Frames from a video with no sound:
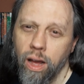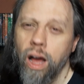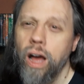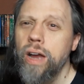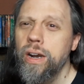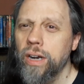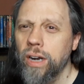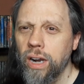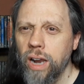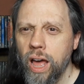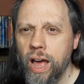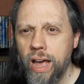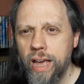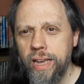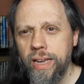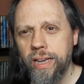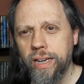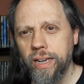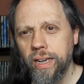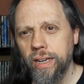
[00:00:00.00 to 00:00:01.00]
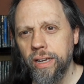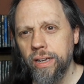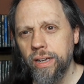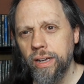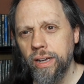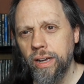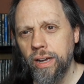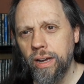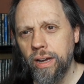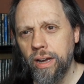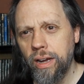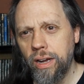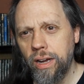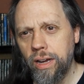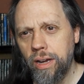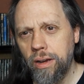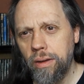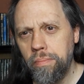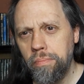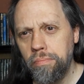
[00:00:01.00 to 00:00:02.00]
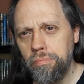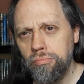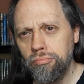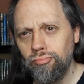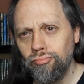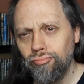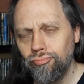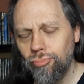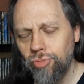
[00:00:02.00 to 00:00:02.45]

unlike um,